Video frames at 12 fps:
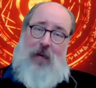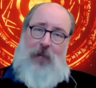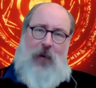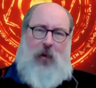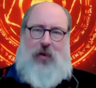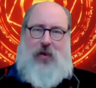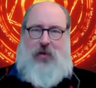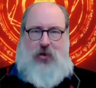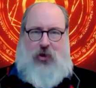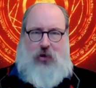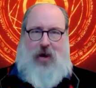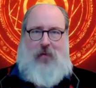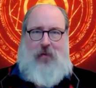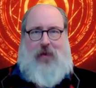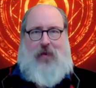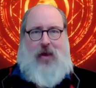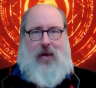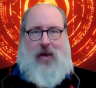The whole thing's a charade without
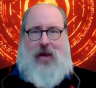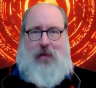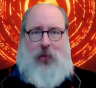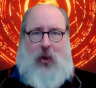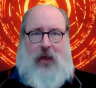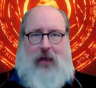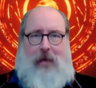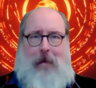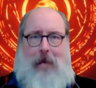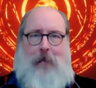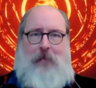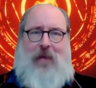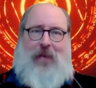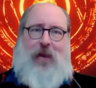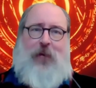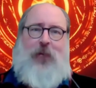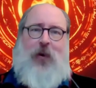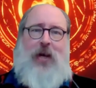any point, and
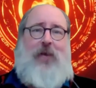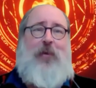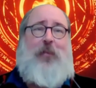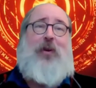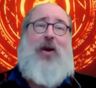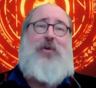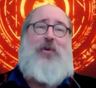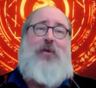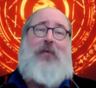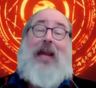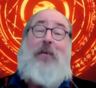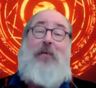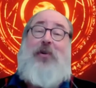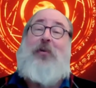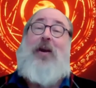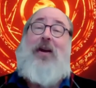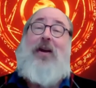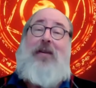therefore even the pleasure of a game of
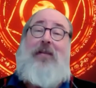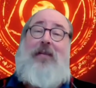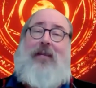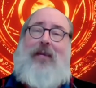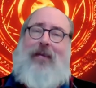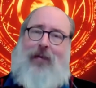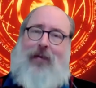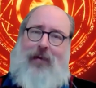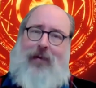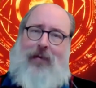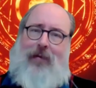charades is lost.